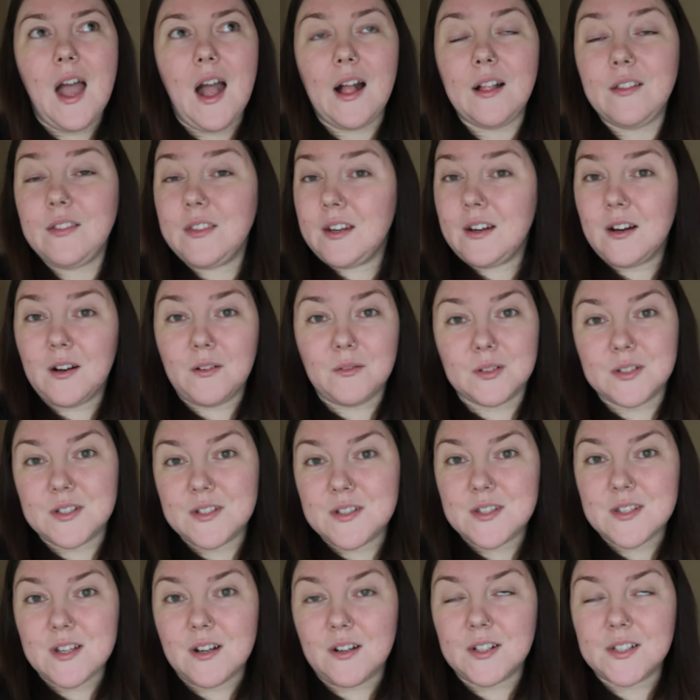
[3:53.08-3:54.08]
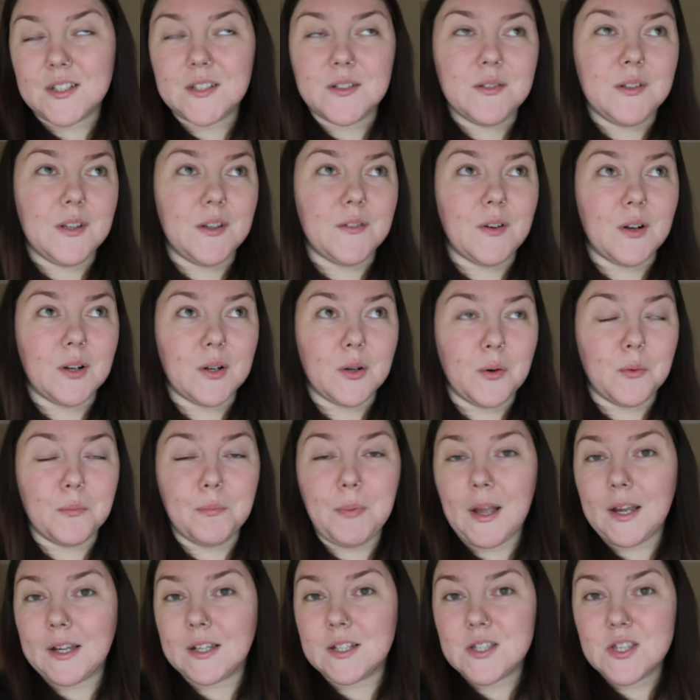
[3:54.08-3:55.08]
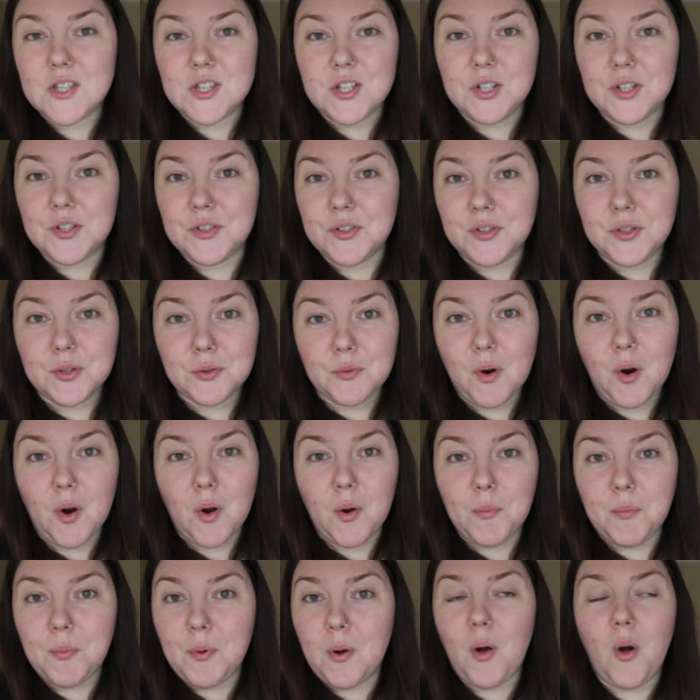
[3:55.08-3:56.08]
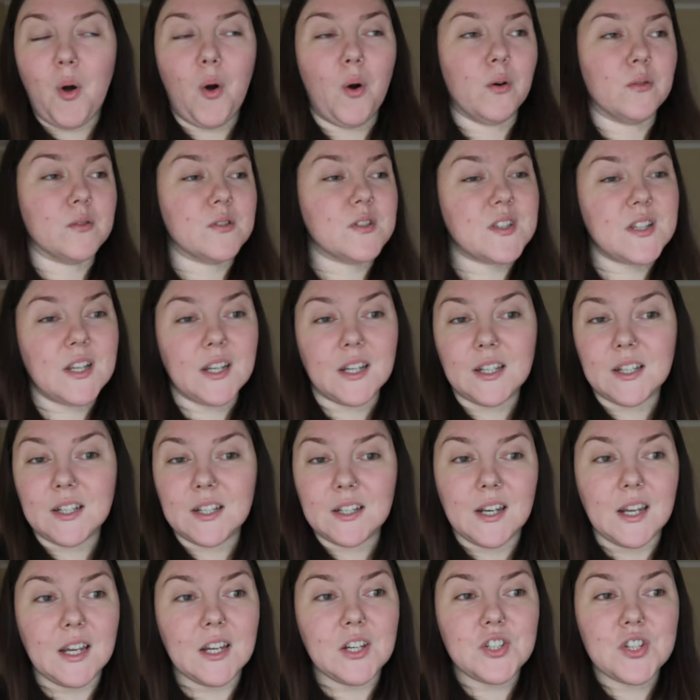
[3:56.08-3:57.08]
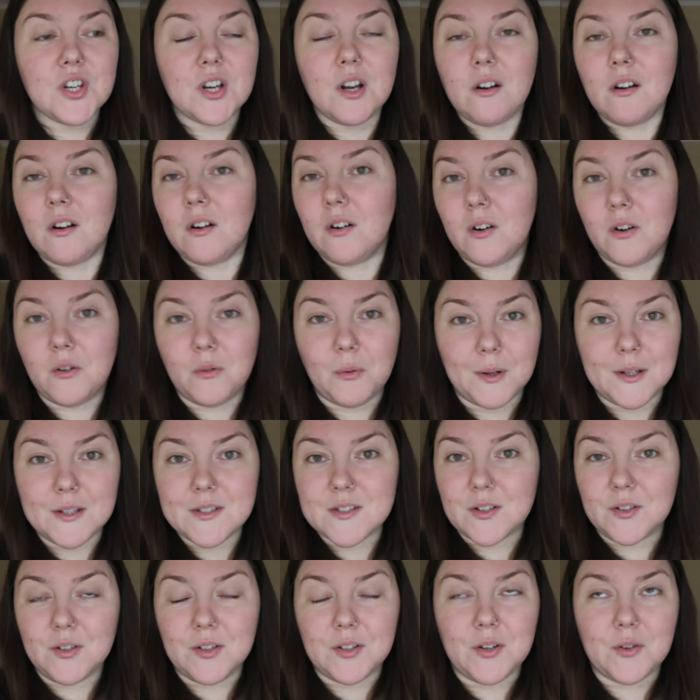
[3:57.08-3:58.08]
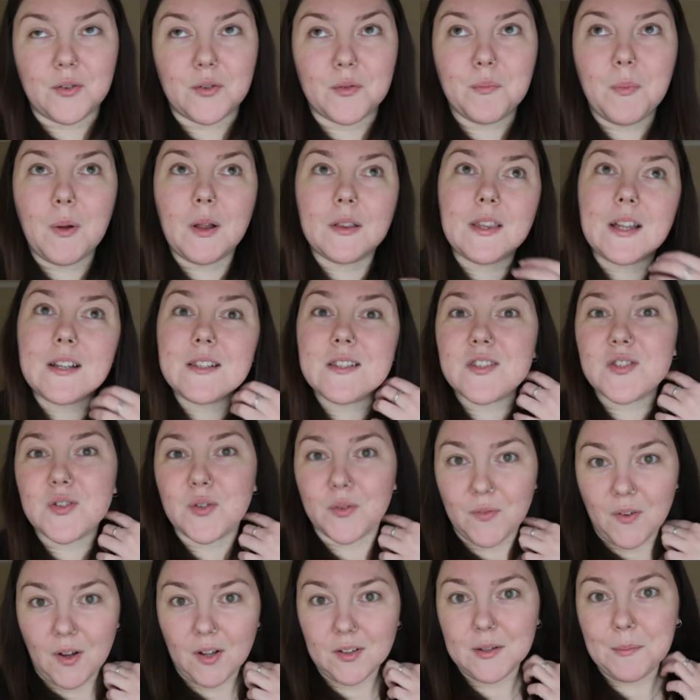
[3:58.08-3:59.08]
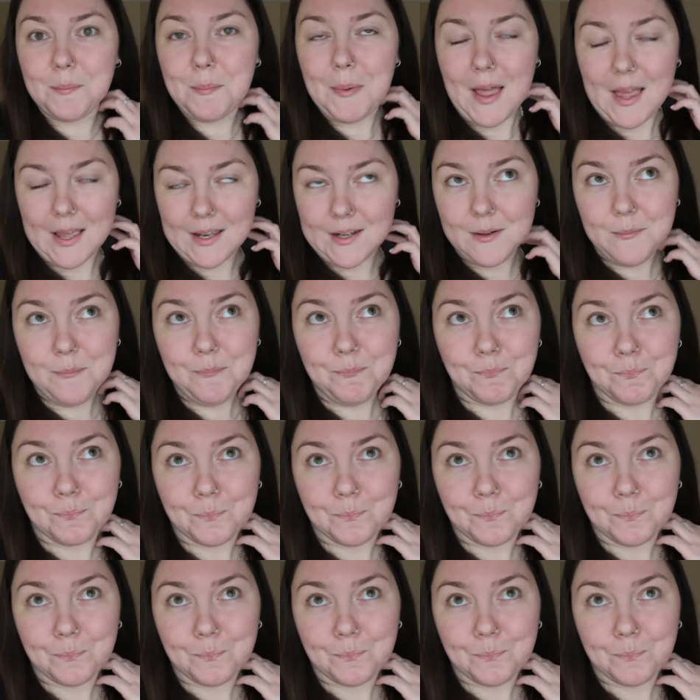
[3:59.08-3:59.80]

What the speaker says: And then I will decide if I go back to Europe or staying in Asia or what is going on. But that's so far the plan.